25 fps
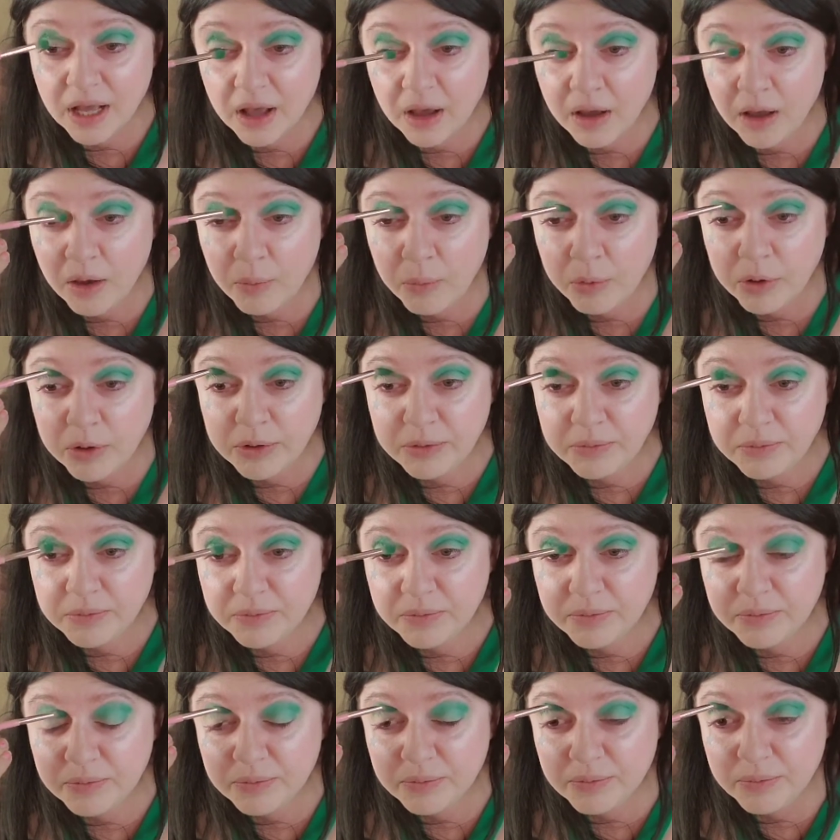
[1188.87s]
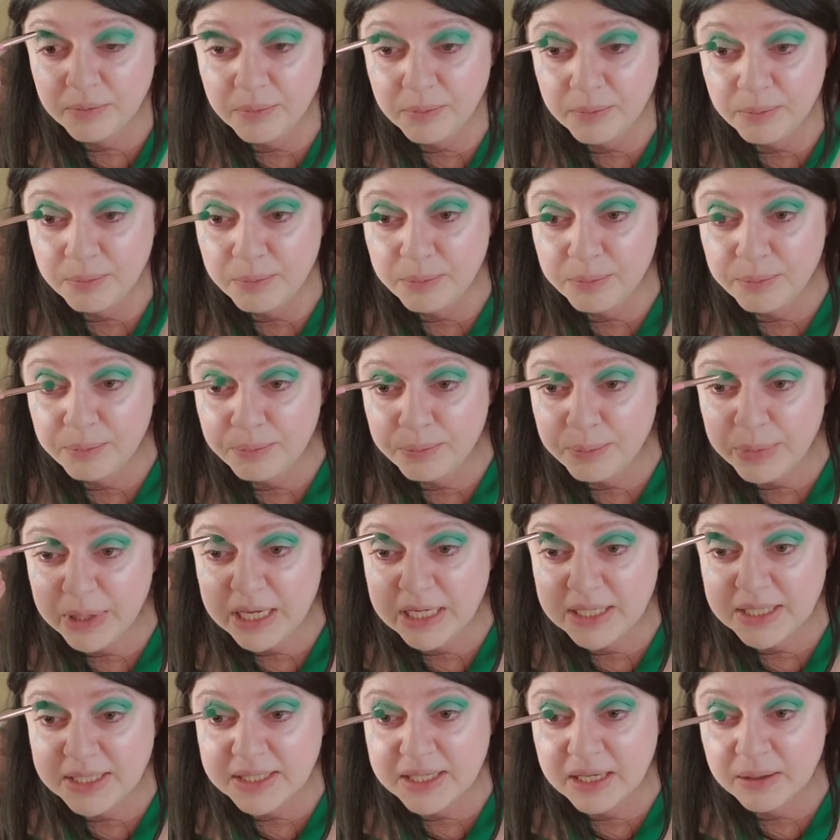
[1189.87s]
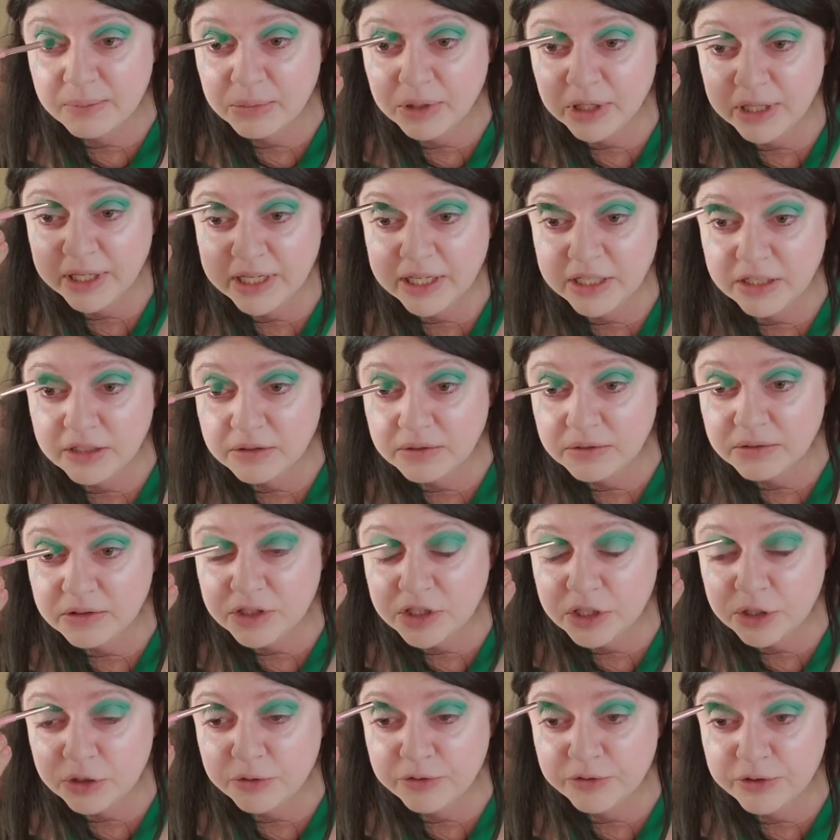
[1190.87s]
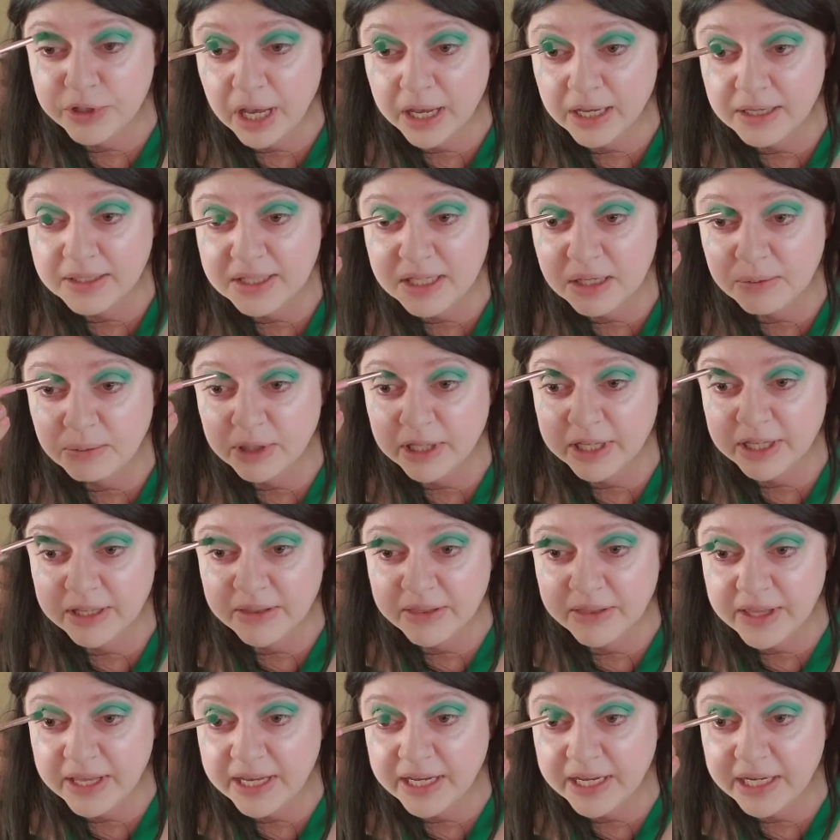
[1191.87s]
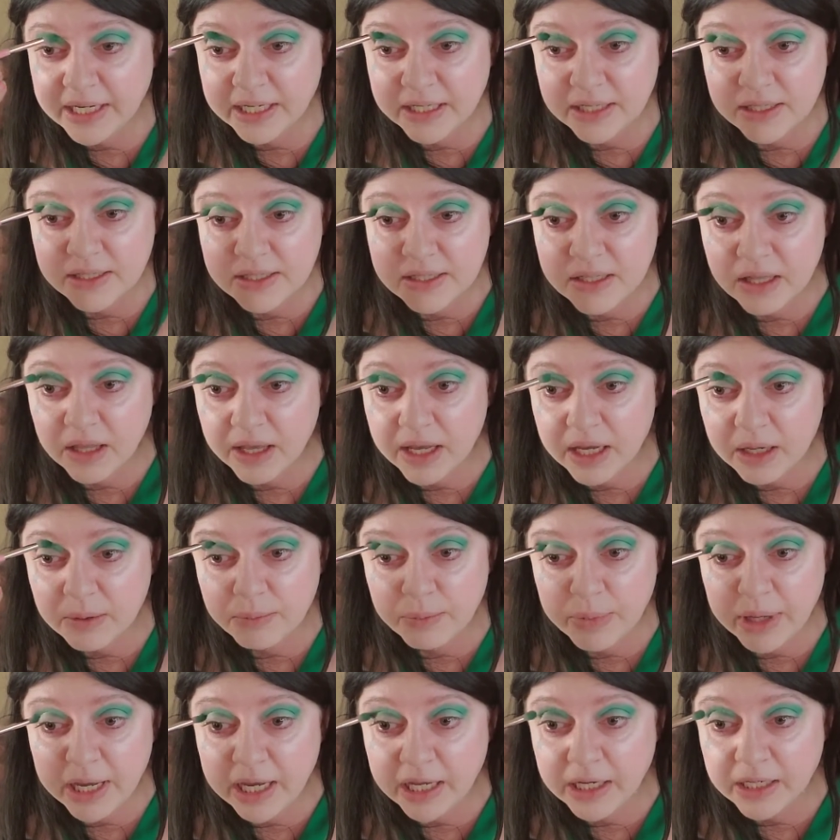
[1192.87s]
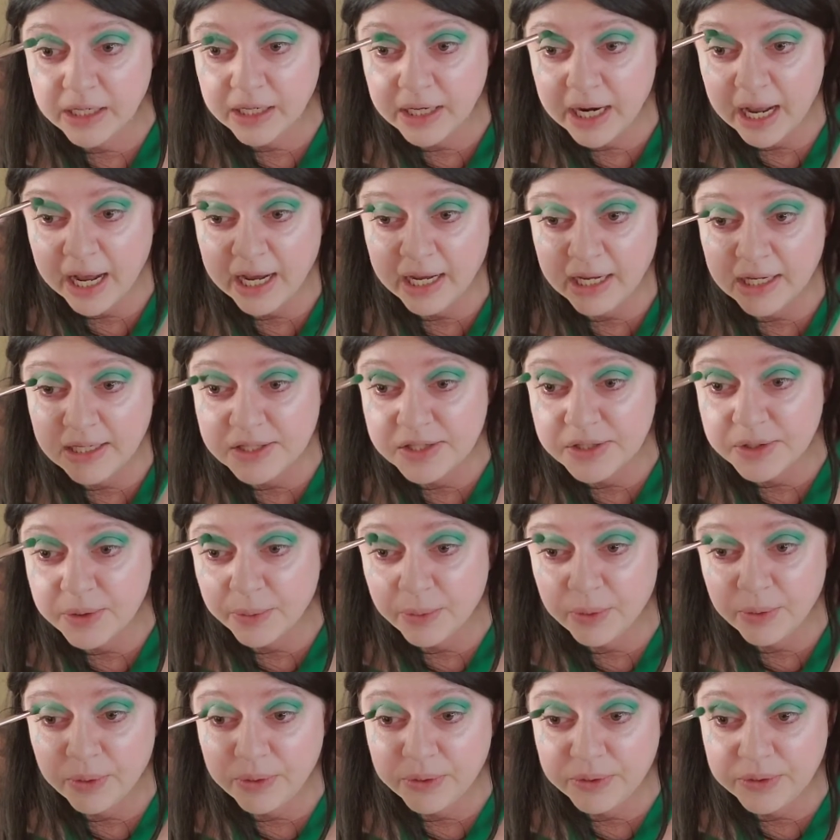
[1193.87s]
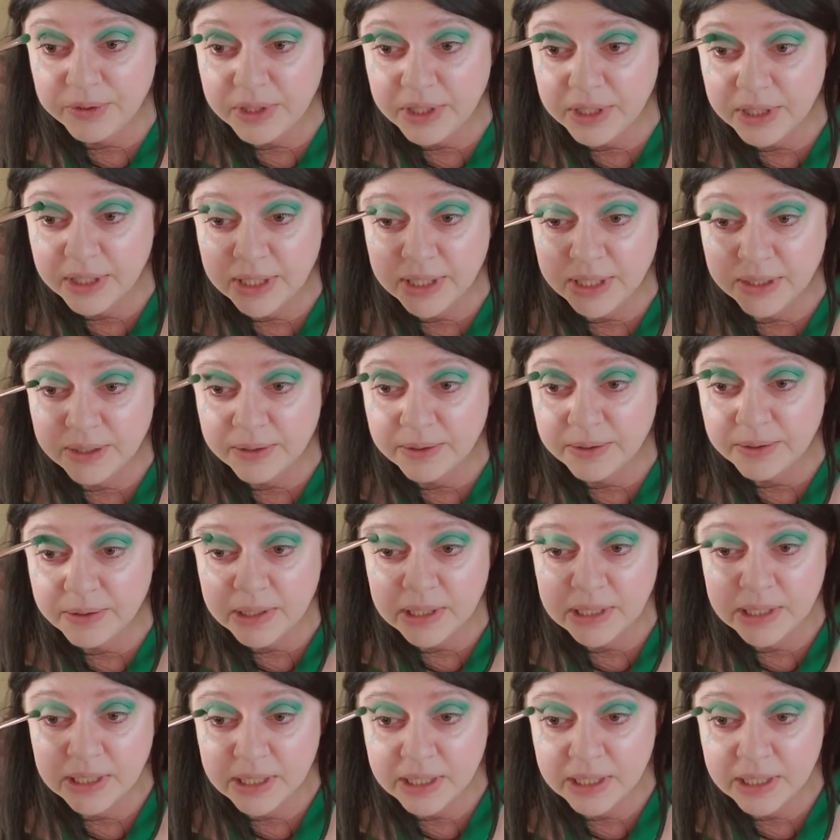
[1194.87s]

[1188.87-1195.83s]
I would be sibling do uh, sibling things like being an asshole, you know.